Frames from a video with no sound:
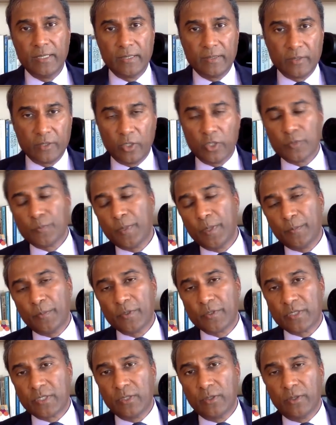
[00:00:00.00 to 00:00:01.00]
Those people
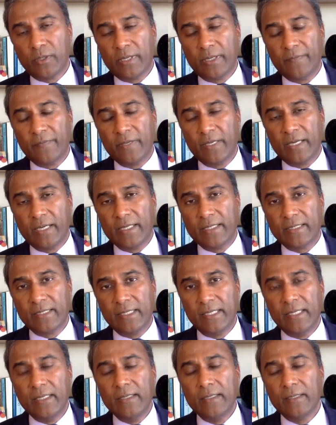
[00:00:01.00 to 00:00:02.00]

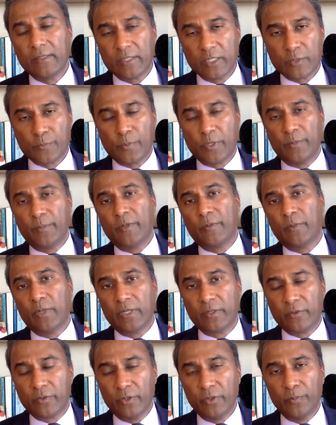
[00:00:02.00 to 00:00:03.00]
COVID, let's put them in
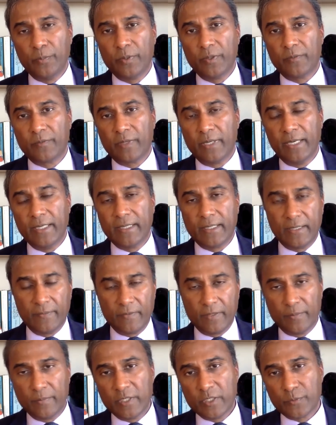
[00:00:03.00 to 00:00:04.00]
one group, right? Give
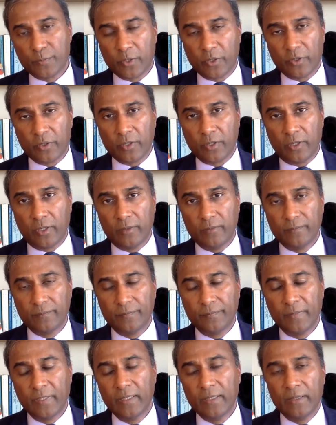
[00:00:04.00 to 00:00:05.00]
them this protocol.